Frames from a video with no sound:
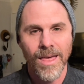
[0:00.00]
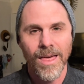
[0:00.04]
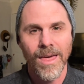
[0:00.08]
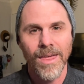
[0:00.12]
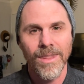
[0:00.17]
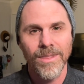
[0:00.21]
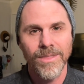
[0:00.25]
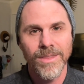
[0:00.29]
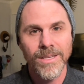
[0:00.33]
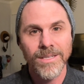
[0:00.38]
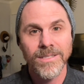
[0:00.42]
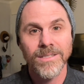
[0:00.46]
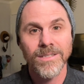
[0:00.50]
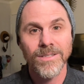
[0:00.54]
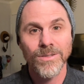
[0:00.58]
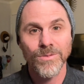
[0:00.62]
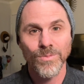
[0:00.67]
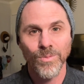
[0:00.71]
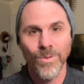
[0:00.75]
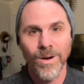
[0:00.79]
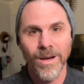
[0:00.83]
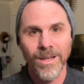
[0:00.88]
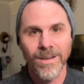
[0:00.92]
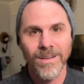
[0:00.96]
And this is
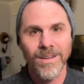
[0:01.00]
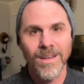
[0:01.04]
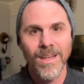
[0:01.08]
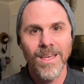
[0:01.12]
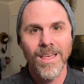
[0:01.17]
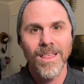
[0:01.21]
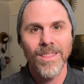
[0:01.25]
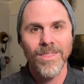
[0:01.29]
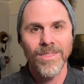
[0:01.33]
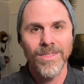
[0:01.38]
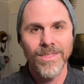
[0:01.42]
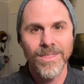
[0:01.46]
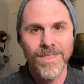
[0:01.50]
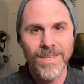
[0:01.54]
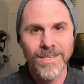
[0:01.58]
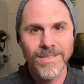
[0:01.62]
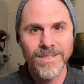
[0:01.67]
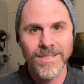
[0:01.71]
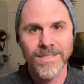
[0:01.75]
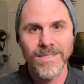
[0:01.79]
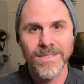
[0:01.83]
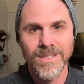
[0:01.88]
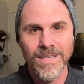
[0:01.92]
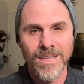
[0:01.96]

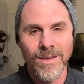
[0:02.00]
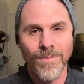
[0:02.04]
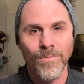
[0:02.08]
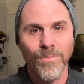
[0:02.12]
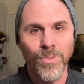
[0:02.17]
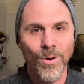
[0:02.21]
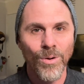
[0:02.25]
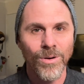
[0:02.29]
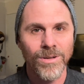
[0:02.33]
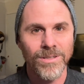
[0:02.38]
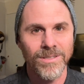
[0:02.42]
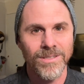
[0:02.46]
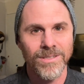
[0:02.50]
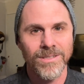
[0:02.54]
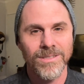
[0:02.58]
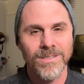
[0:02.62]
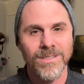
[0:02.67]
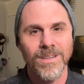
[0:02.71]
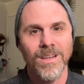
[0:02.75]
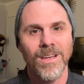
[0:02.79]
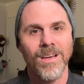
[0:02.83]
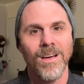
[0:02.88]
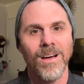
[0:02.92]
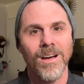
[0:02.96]
the
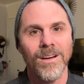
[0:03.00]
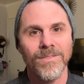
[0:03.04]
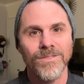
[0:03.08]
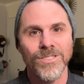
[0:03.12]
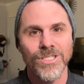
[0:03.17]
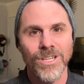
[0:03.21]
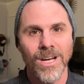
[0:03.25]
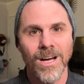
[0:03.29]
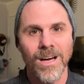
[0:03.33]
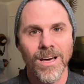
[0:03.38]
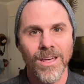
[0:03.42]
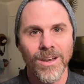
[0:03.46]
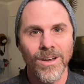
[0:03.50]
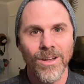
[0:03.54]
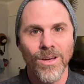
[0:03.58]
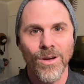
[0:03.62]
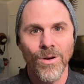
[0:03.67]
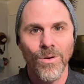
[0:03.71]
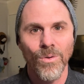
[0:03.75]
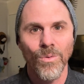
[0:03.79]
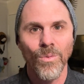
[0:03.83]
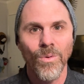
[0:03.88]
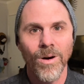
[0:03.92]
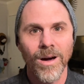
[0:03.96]
importance of John
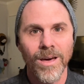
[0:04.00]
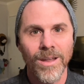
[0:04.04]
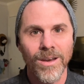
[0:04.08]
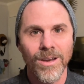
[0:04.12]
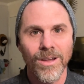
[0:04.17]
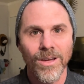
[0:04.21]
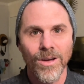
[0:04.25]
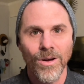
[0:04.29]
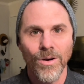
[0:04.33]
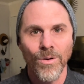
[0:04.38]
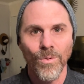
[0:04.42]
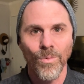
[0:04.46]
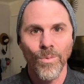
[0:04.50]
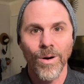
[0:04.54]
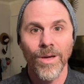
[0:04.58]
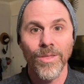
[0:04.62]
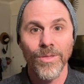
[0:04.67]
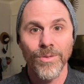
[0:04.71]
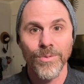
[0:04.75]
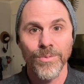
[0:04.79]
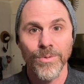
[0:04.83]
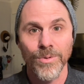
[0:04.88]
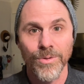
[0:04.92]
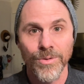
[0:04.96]

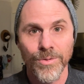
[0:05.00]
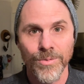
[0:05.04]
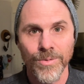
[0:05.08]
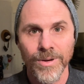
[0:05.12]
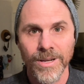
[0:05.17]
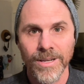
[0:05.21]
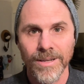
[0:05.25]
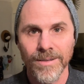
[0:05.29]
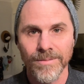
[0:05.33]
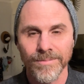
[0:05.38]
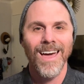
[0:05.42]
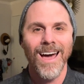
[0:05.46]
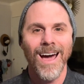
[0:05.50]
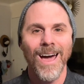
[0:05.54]
1:1-3.